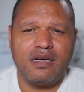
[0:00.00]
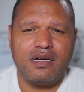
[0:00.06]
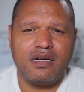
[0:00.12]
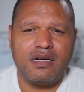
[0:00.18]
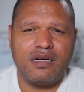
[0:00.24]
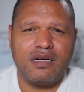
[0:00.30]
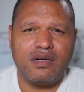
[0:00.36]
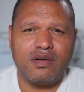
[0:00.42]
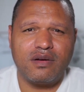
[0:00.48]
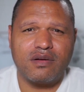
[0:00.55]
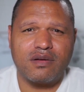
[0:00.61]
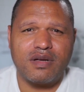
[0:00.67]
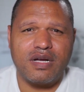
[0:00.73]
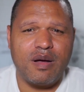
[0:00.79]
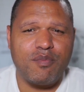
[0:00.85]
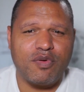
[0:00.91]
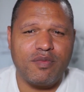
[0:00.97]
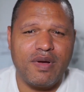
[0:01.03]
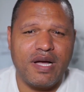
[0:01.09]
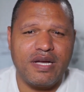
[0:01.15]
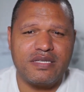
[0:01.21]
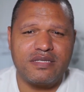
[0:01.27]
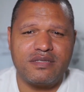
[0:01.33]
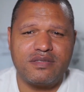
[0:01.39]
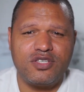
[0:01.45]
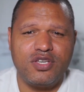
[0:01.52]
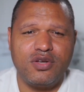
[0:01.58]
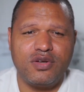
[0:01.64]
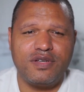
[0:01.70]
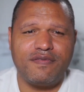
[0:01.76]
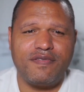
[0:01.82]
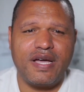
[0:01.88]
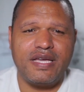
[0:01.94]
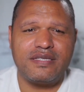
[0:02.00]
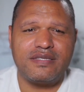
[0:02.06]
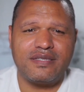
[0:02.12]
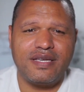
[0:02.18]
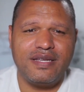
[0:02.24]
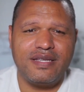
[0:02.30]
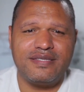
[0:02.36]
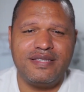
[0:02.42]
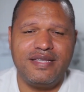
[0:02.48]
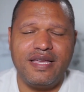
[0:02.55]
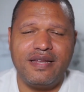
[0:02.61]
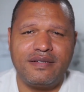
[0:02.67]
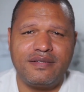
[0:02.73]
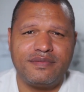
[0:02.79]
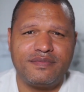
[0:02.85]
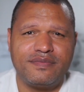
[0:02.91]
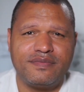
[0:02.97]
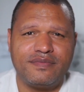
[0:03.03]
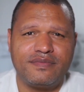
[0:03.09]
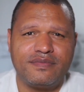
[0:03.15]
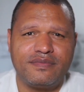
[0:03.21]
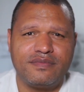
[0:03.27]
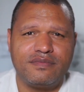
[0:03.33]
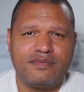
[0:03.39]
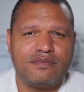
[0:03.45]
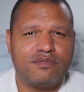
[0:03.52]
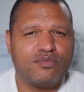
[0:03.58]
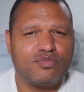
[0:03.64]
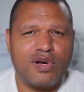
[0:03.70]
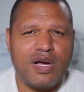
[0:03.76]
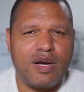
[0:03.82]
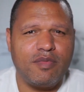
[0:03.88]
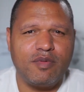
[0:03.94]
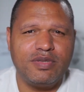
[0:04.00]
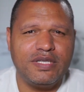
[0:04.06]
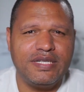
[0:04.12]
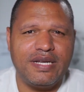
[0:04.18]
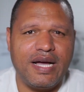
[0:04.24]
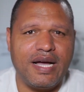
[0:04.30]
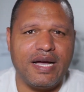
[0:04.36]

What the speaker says: or compromise to your device and its data? Probably